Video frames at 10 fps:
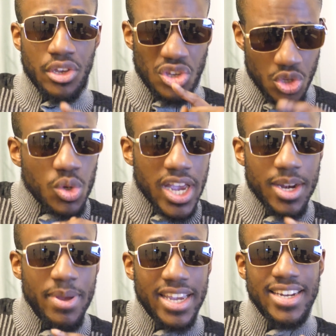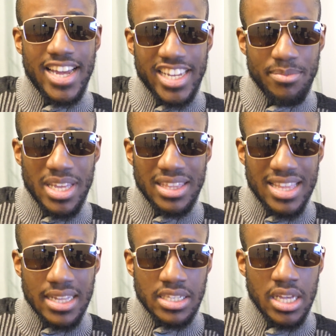You can make an argument
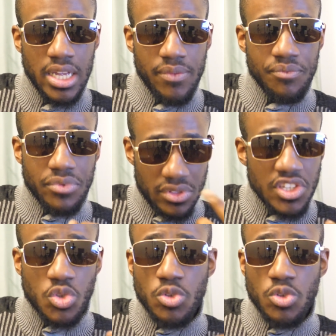that this